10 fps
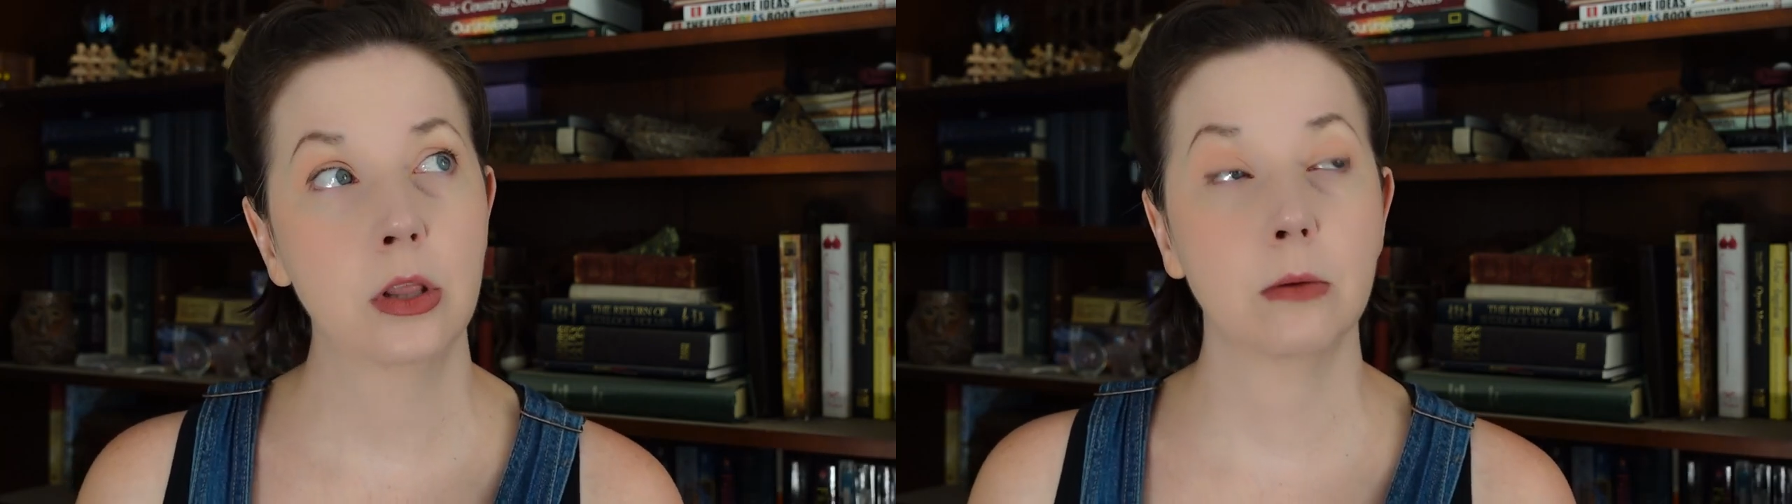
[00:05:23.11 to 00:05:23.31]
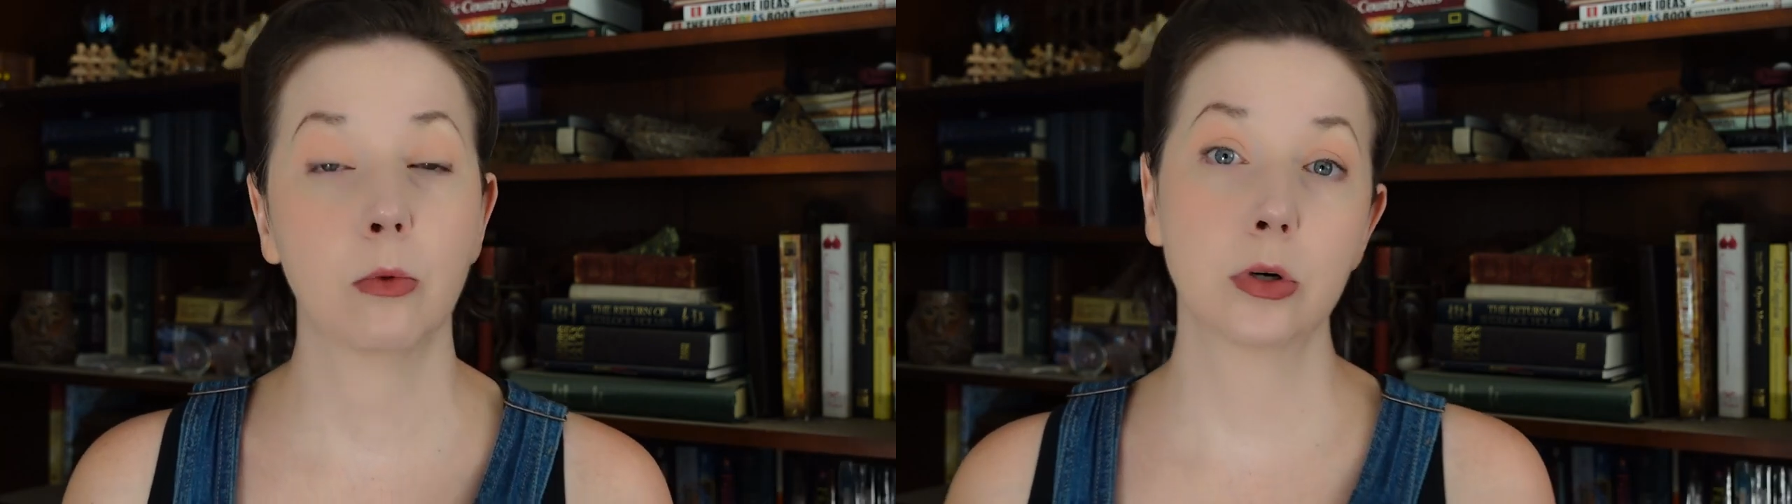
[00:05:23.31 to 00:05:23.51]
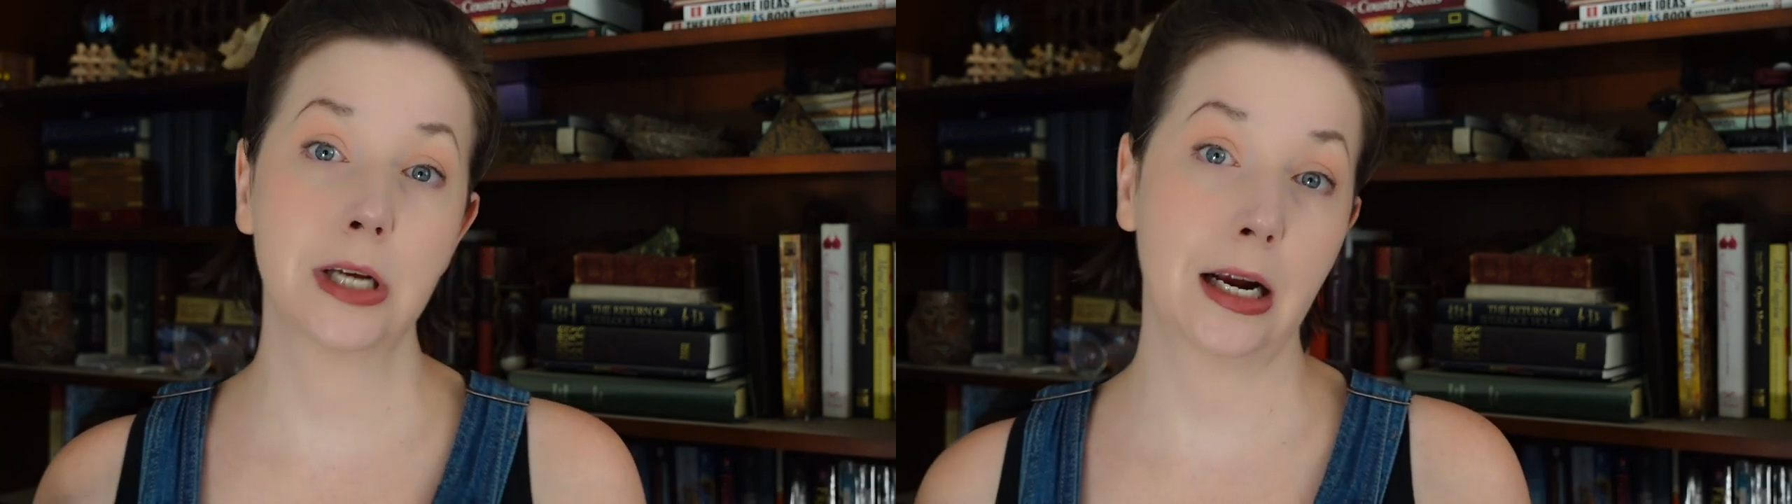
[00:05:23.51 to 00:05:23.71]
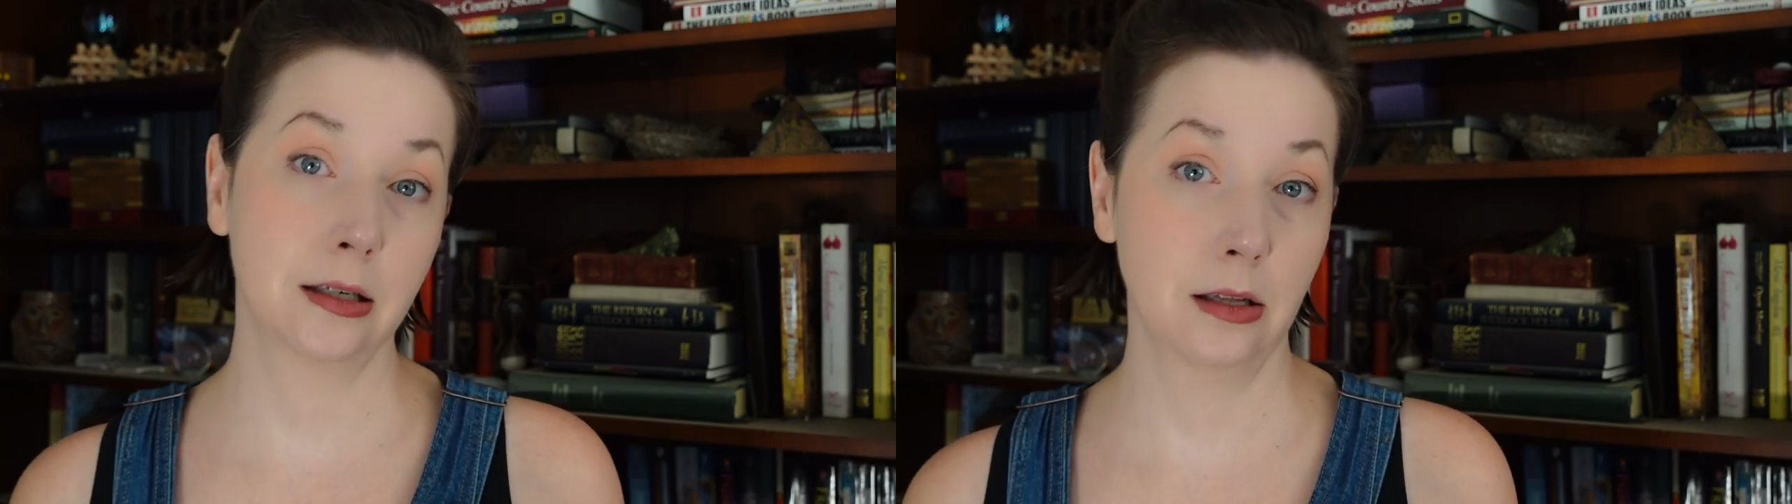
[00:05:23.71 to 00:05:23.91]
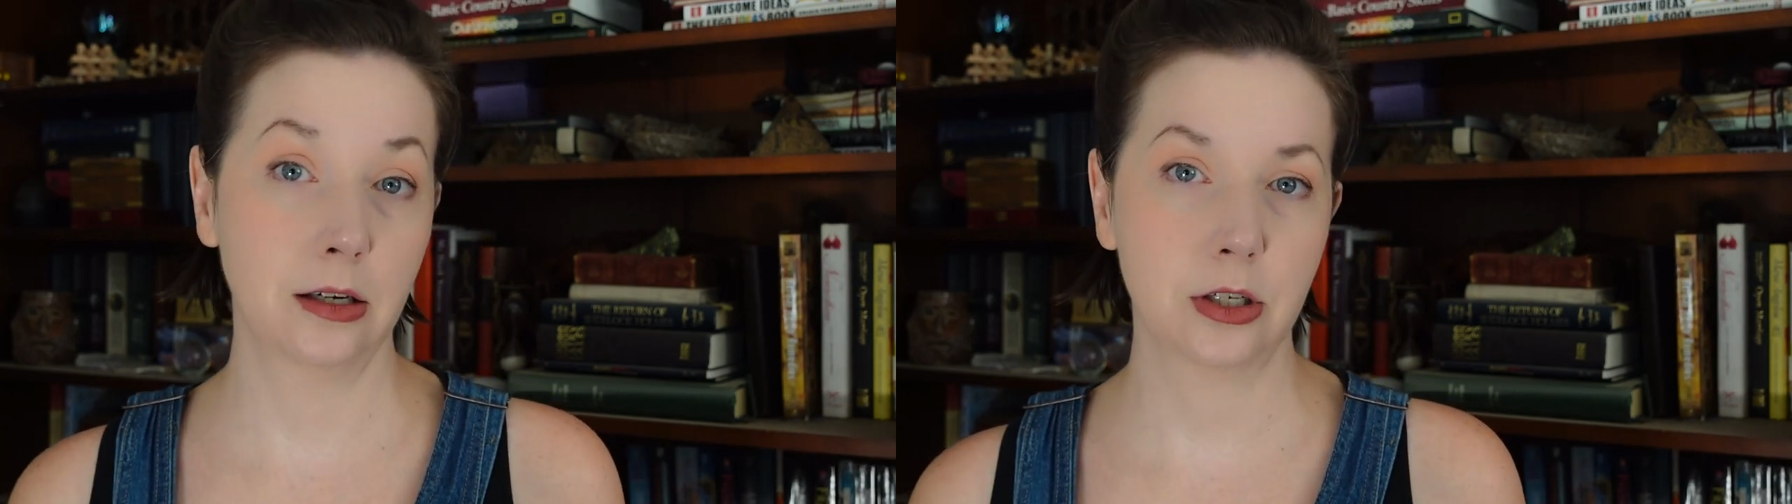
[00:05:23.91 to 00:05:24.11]
the more
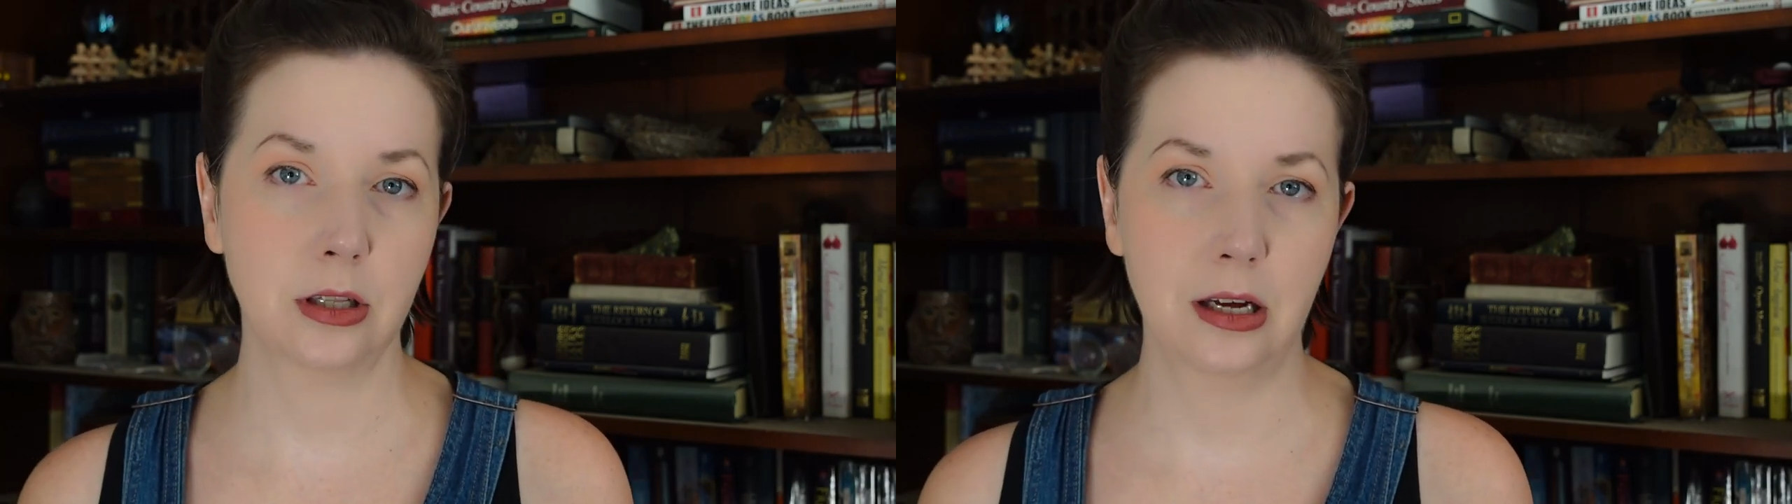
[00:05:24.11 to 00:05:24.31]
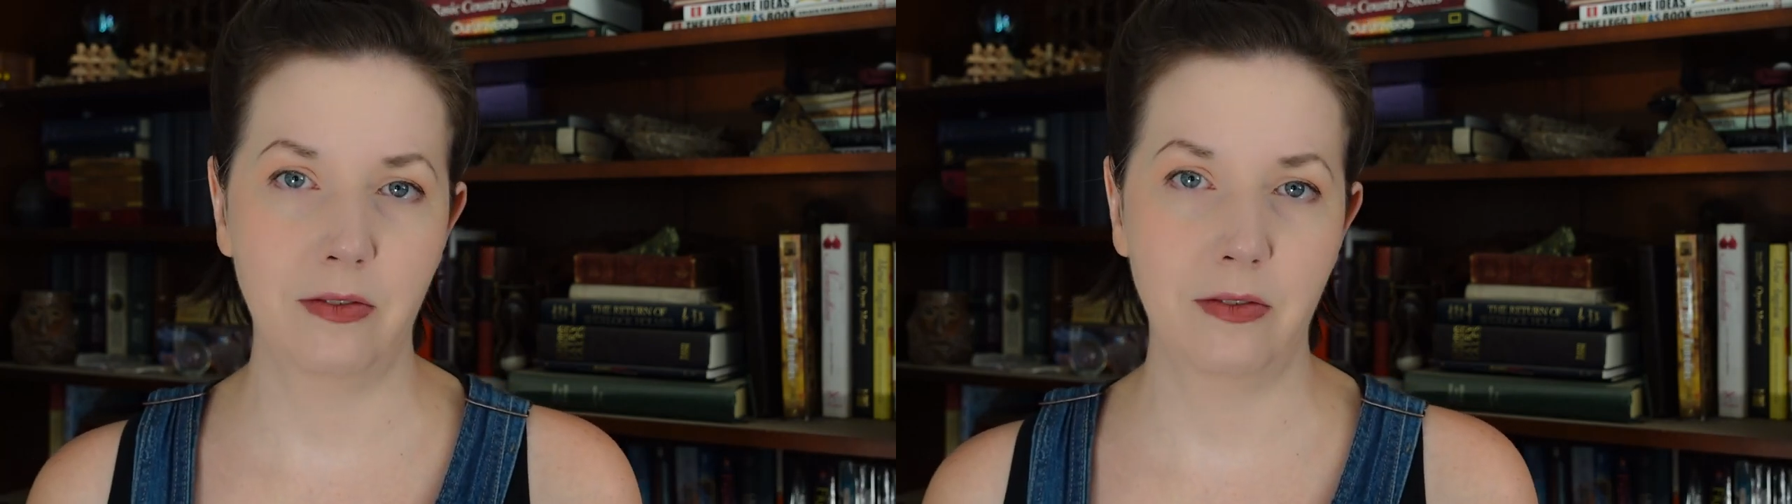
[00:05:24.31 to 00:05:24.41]
technologically